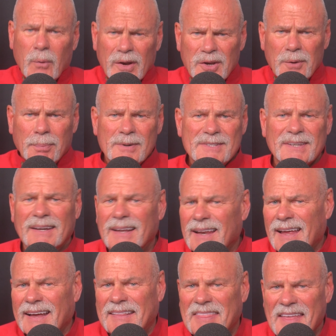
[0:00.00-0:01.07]
when you present it
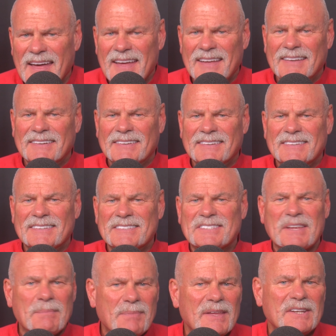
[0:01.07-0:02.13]
like that,
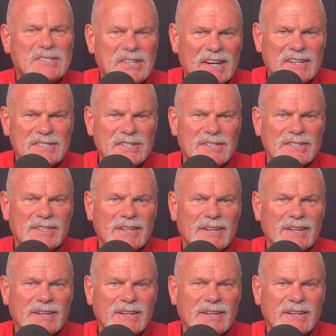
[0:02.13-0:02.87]
something changes.